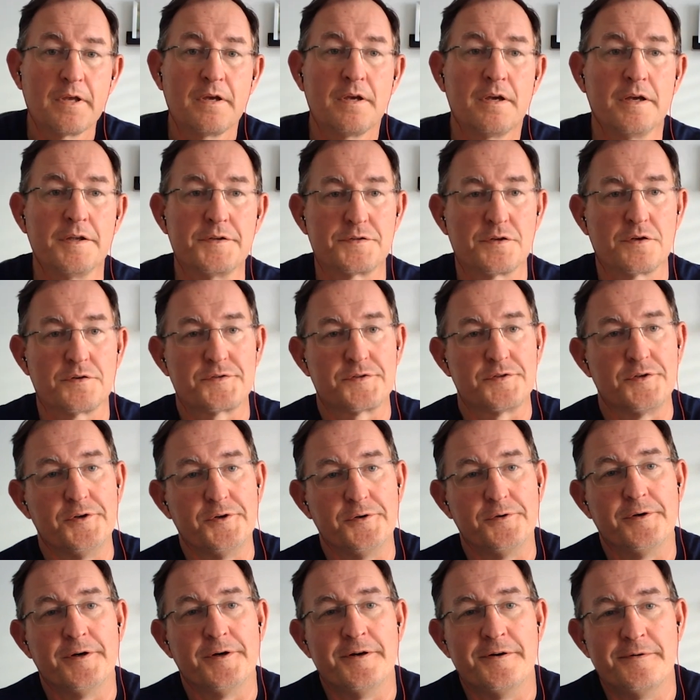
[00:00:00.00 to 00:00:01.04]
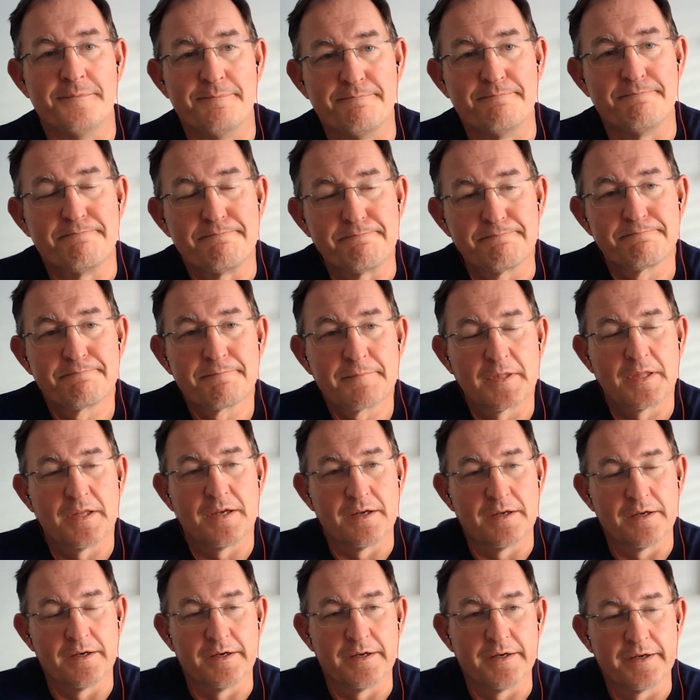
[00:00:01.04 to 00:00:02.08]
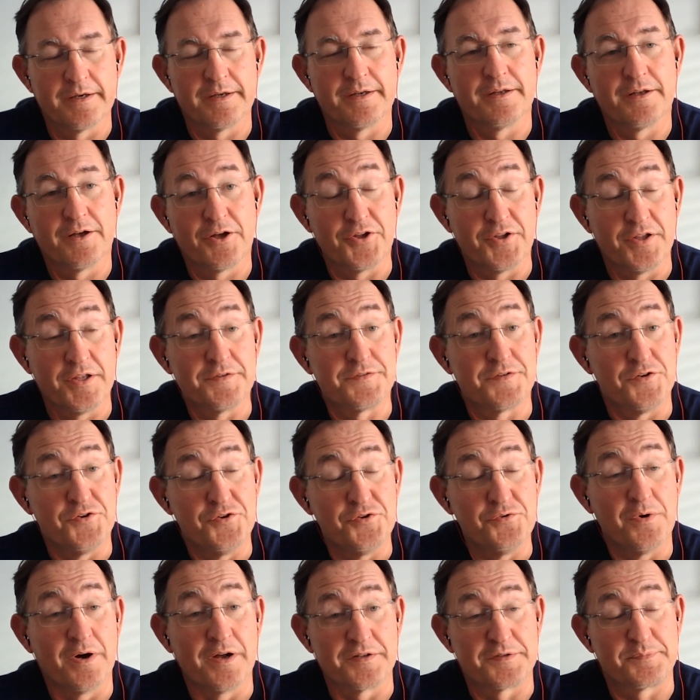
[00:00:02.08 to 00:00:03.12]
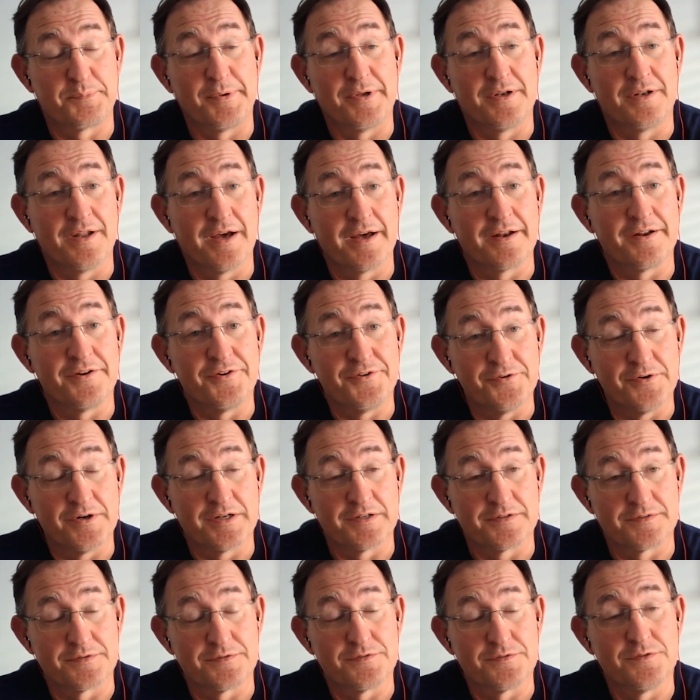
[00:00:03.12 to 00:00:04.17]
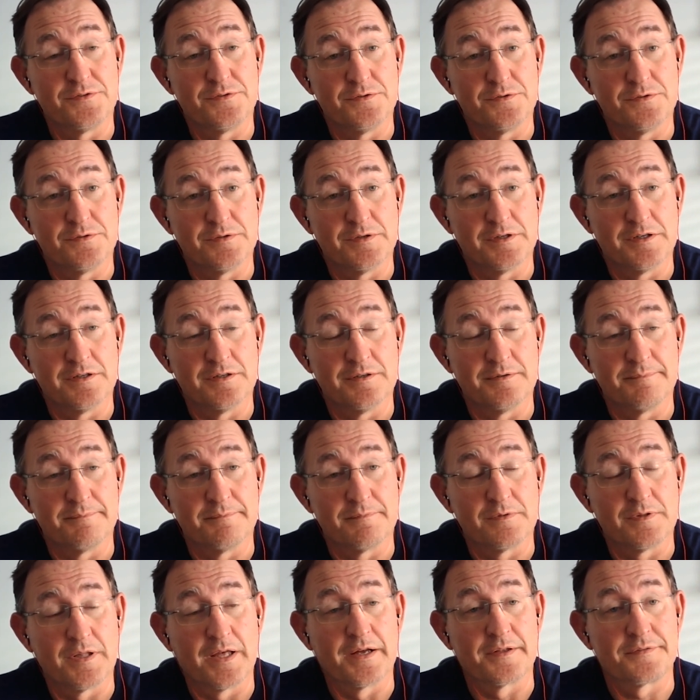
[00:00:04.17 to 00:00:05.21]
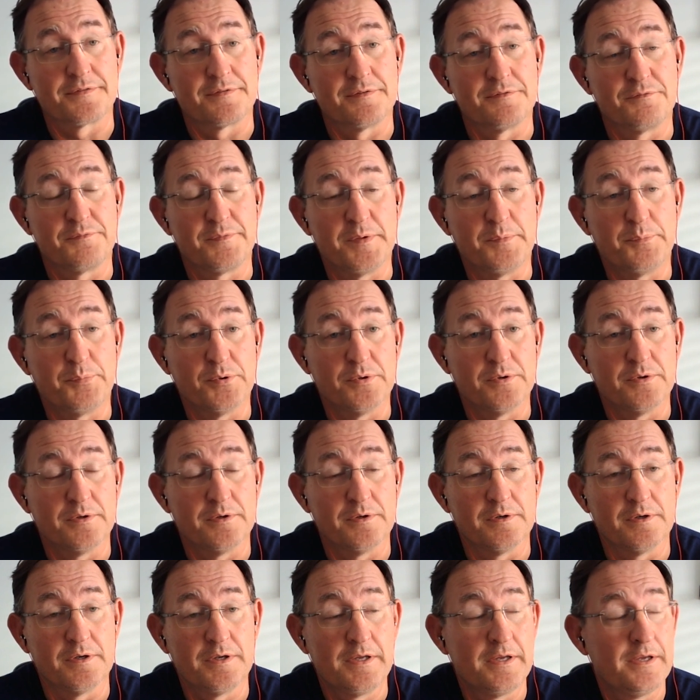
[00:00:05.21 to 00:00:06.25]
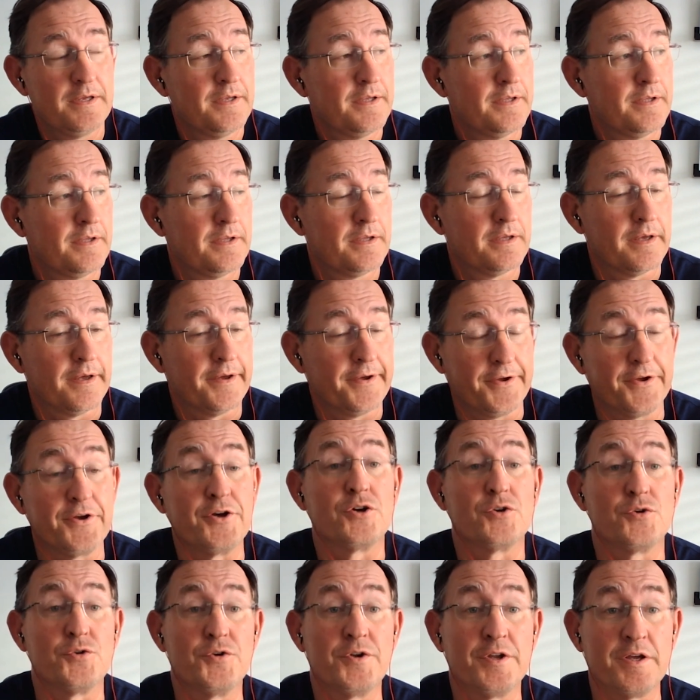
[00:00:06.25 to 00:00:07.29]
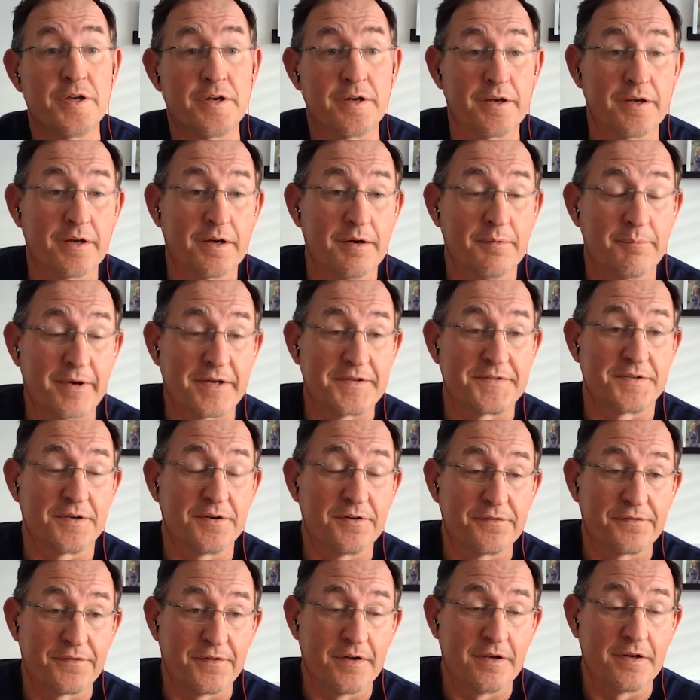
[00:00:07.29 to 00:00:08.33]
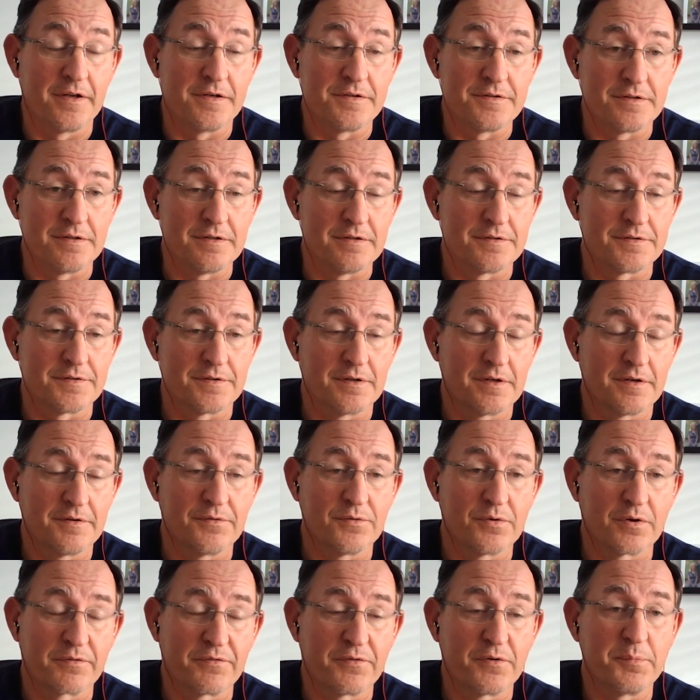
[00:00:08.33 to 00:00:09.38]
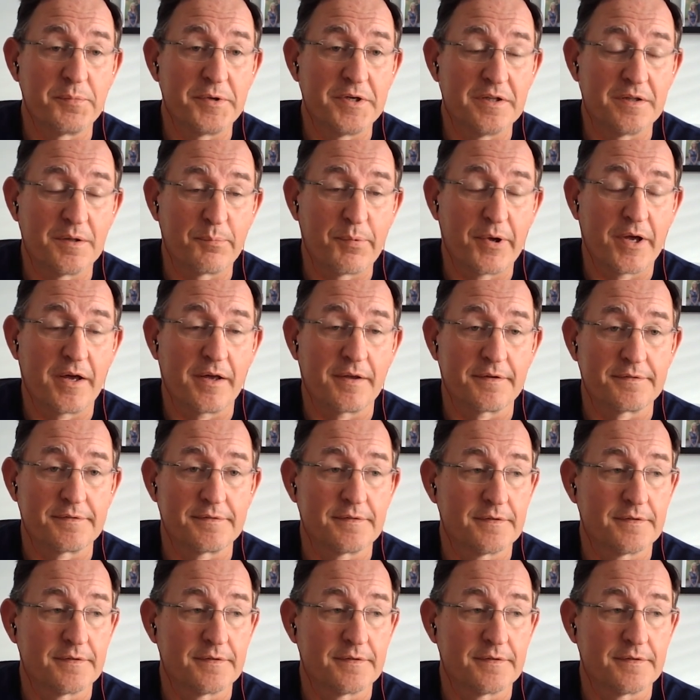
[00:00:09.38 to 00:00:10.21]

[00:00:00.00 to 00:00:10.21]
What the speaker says: It's also it's a nuance, but not a nuance too. Lots of people, including myself and engineers that have worked for me in the past,